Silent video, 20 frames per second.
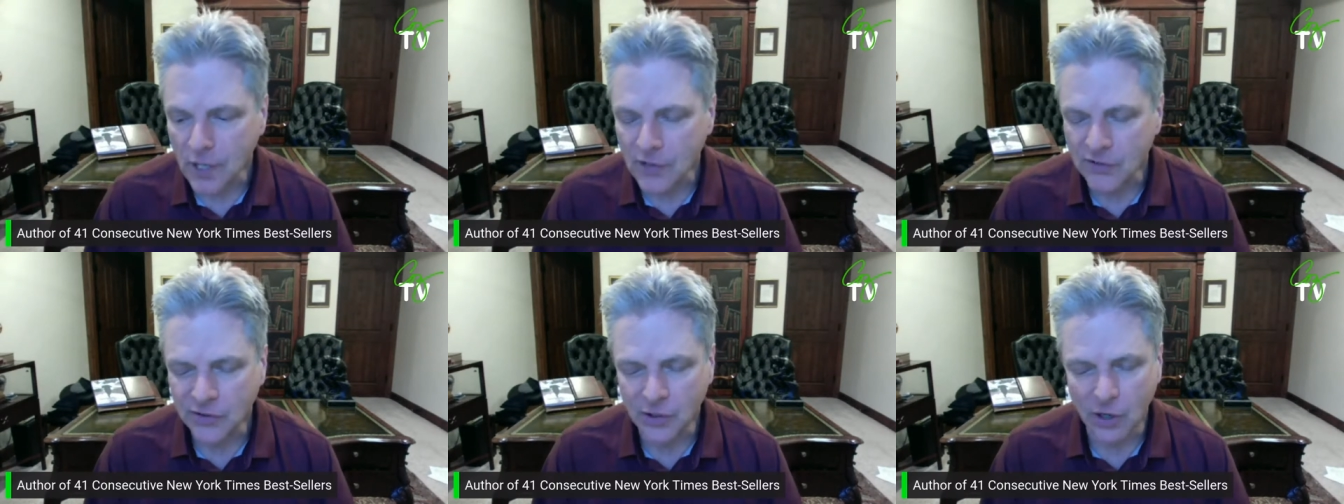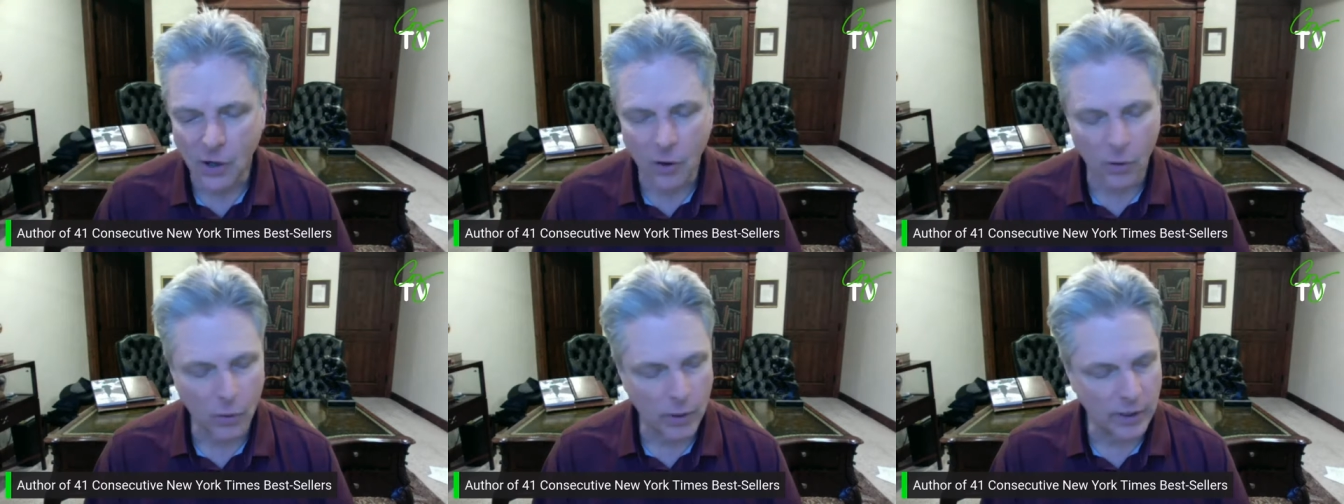
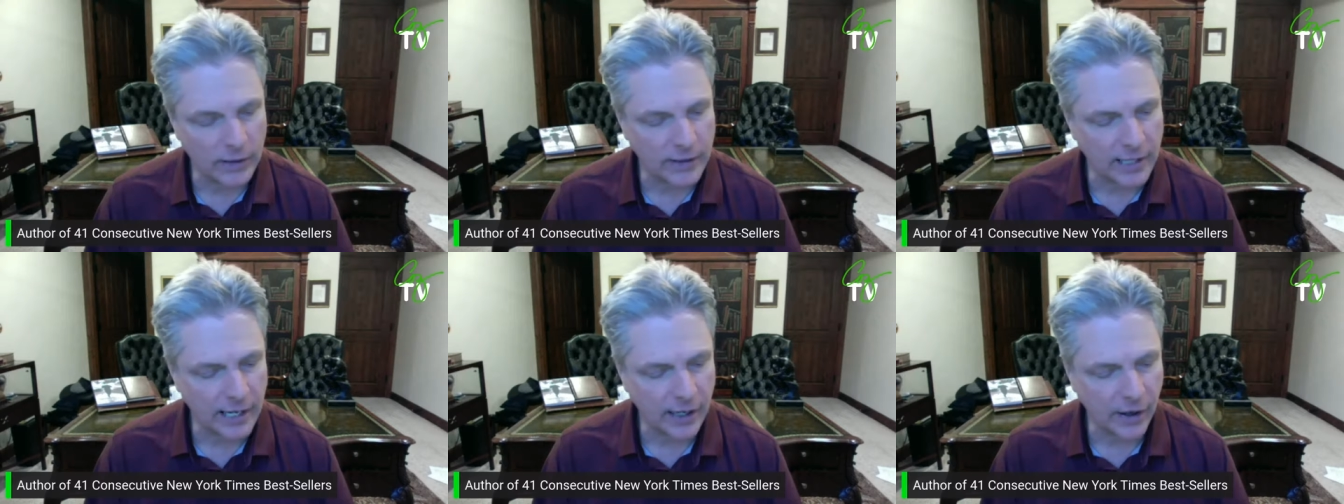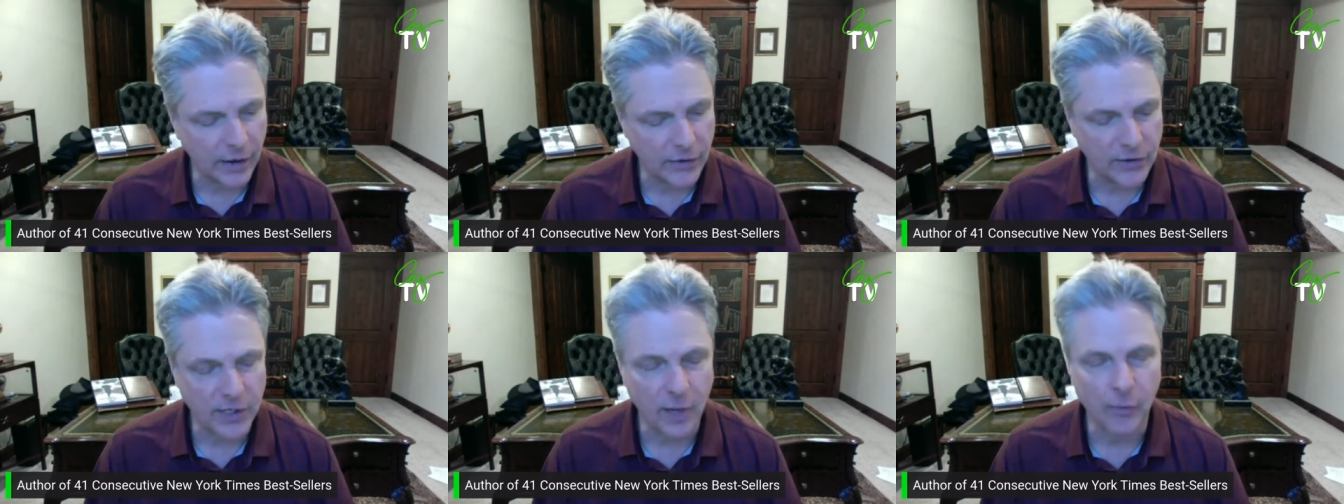So we take
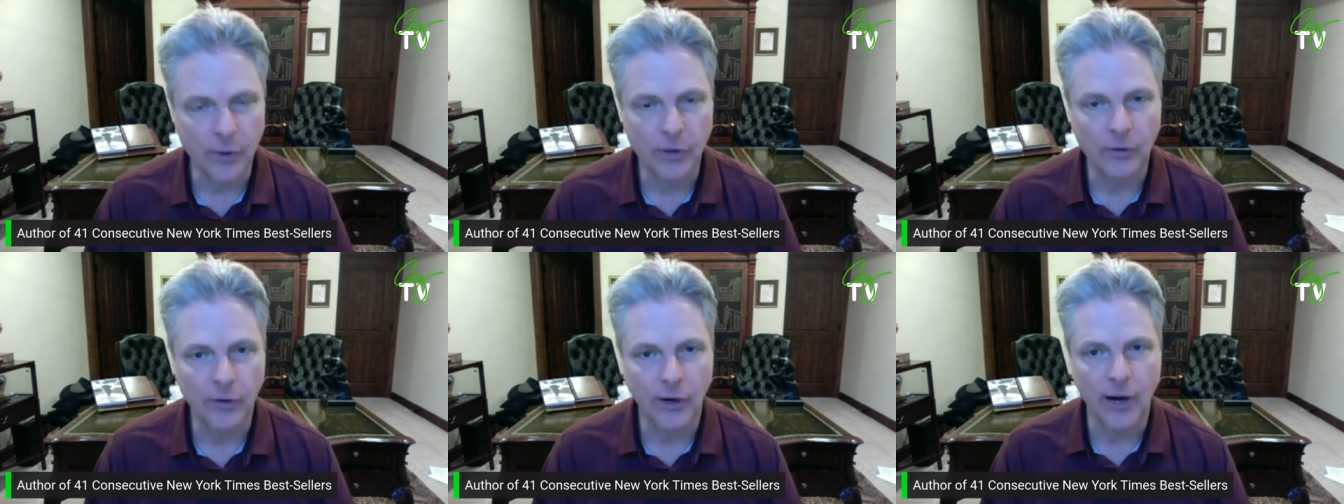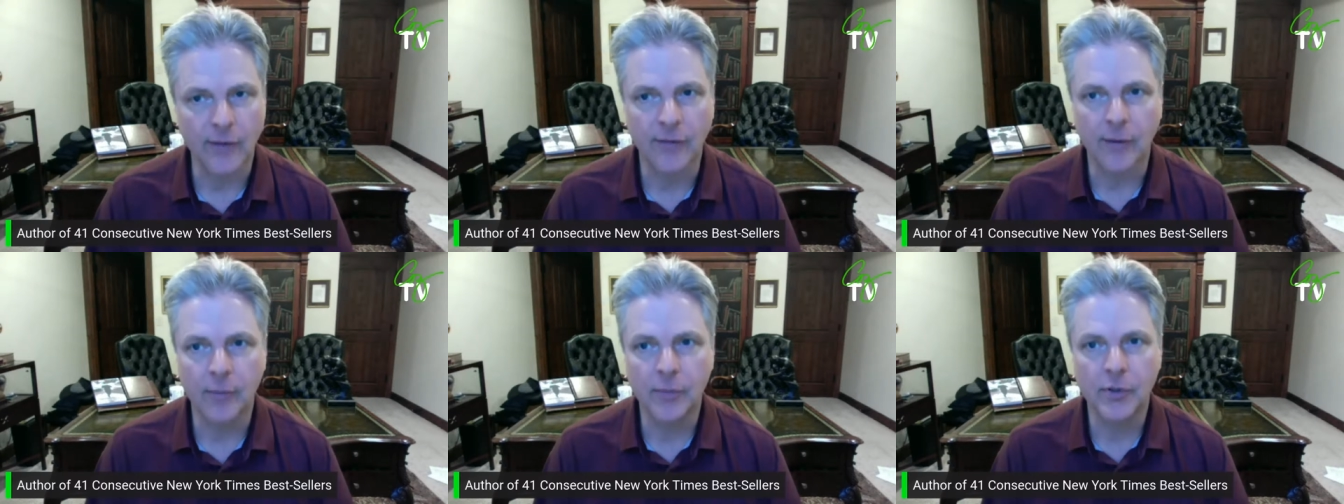our son. We
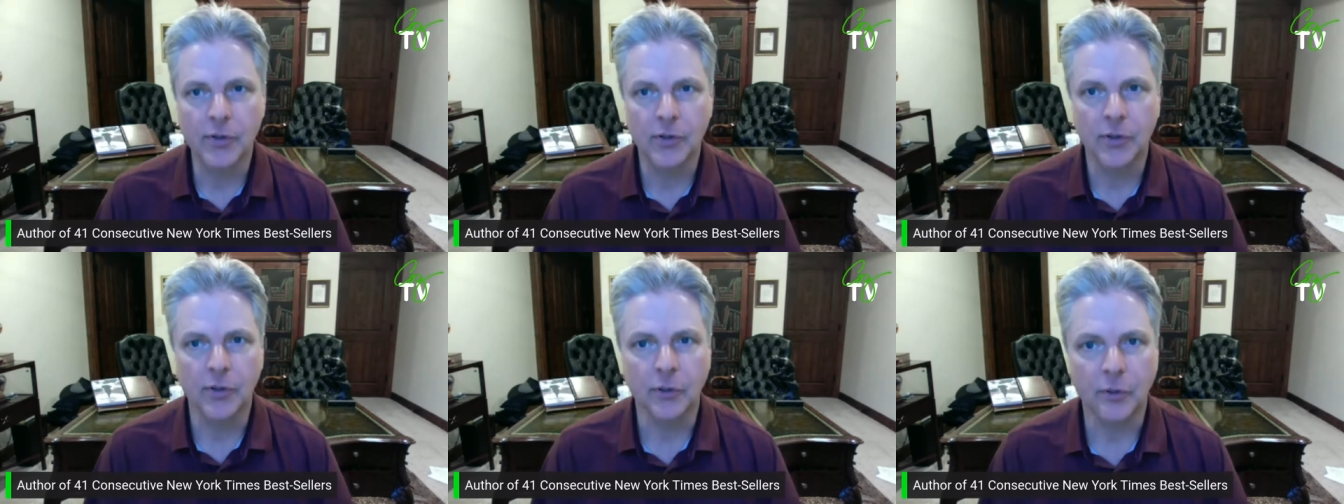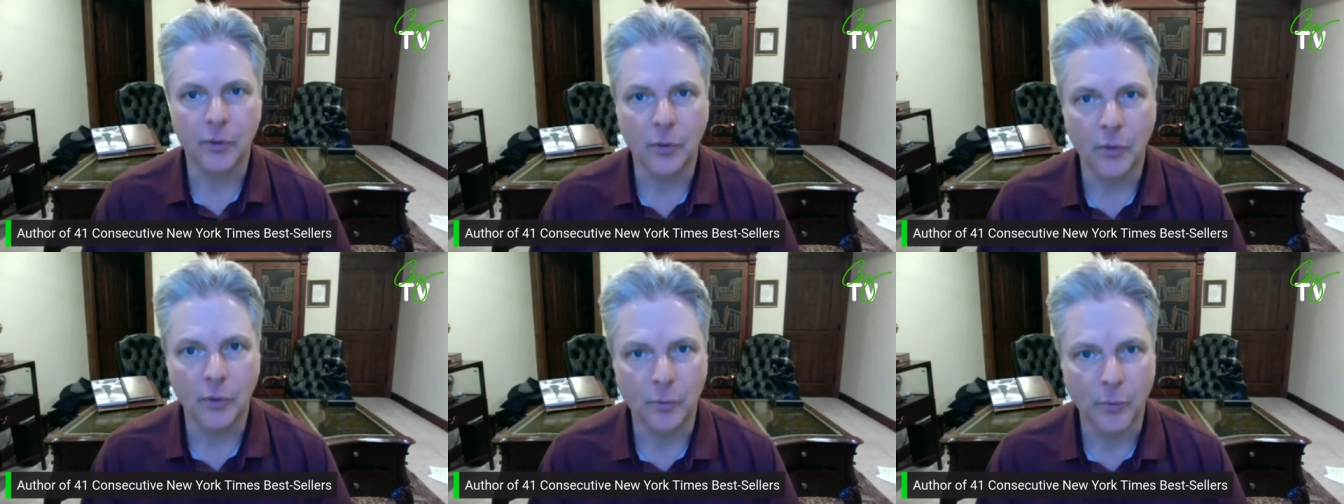drive up
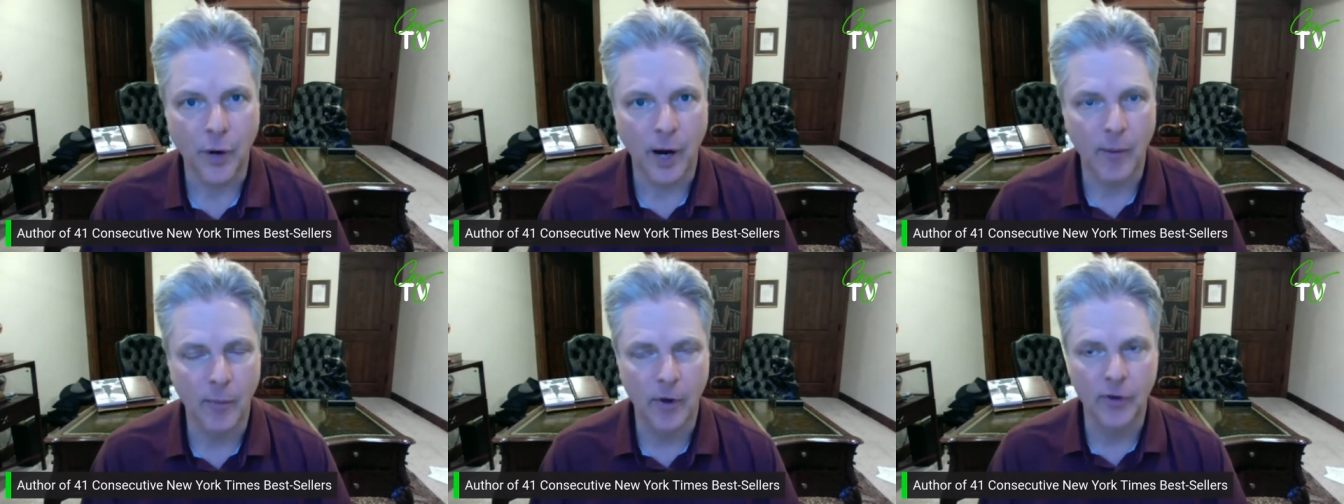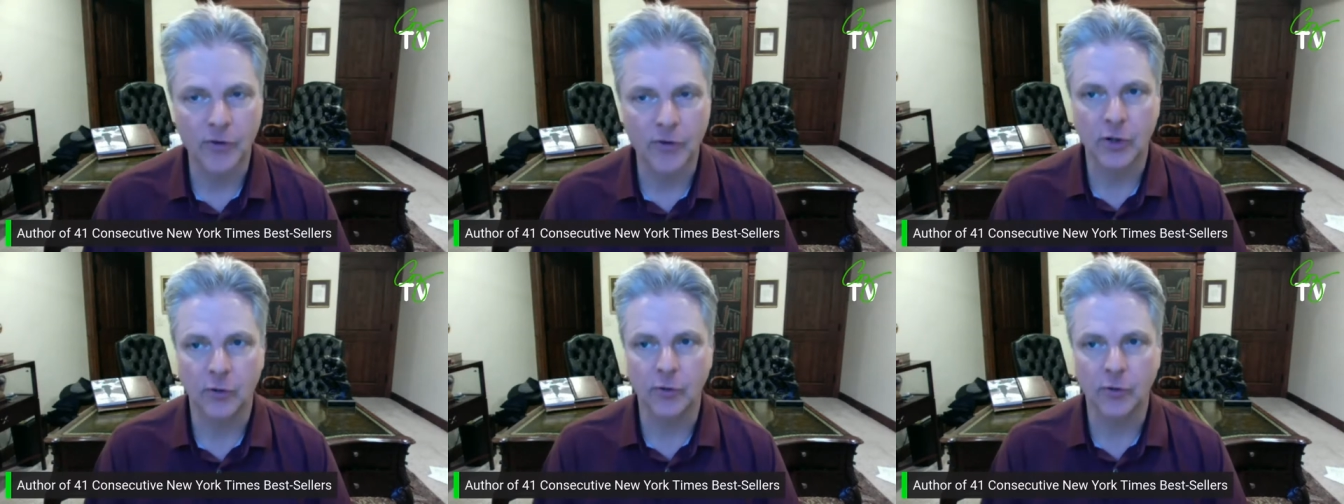to
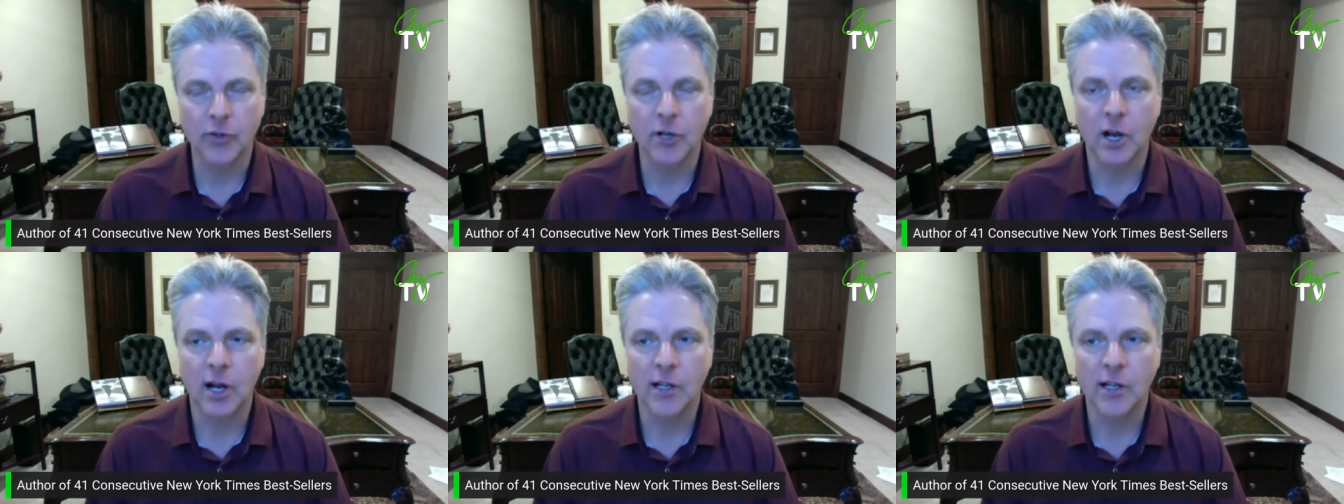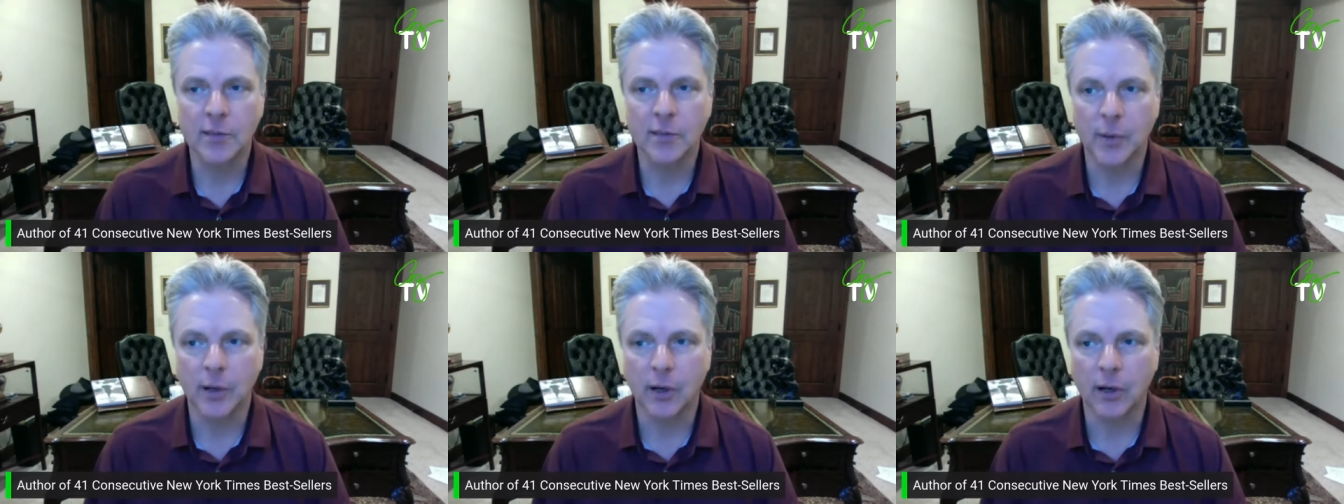Primary Children's
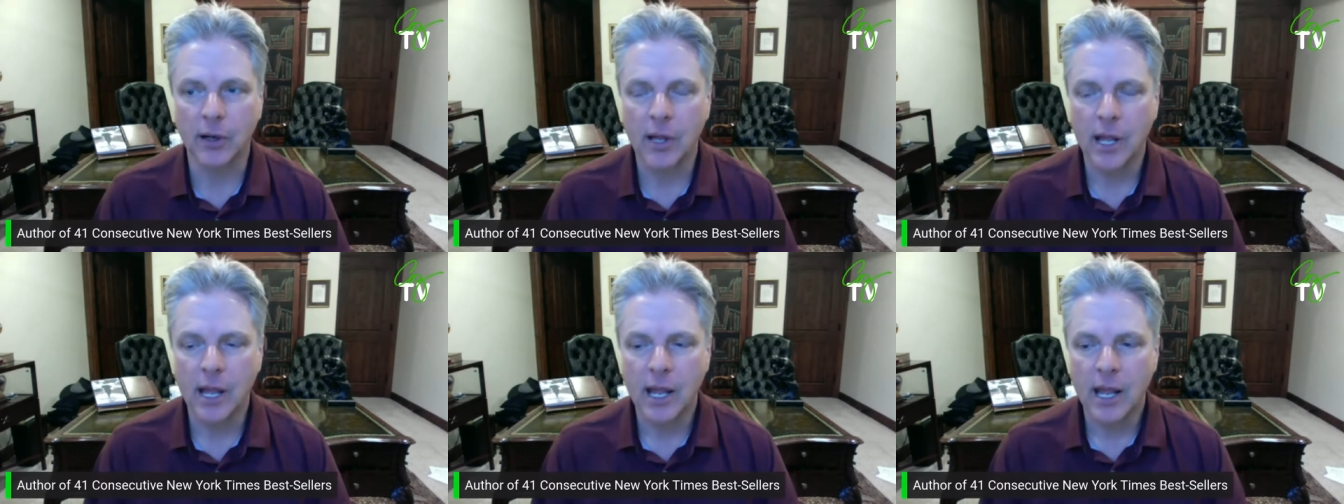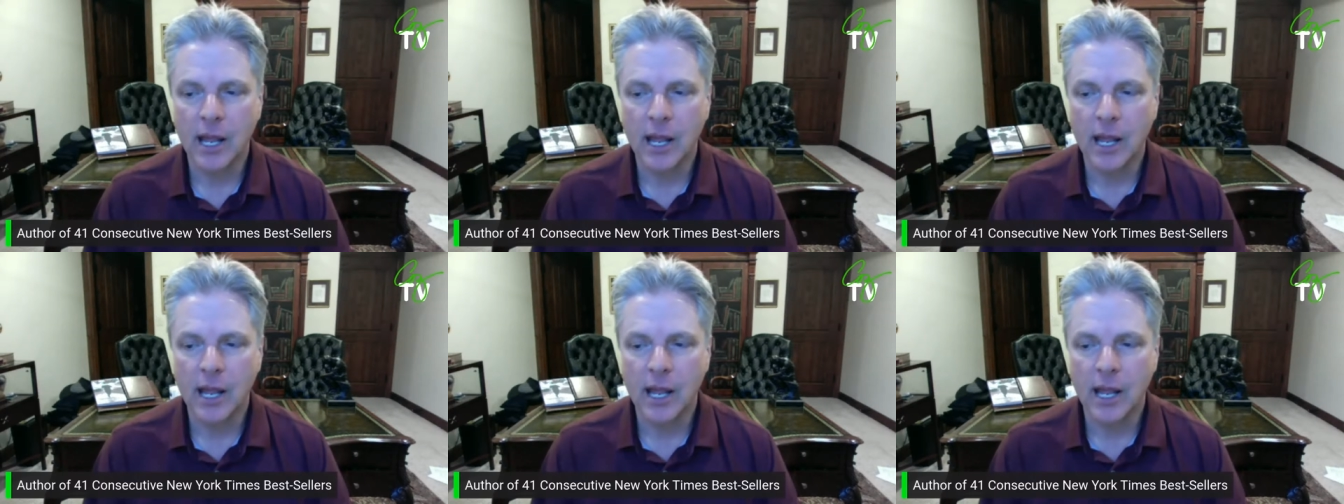Hospital,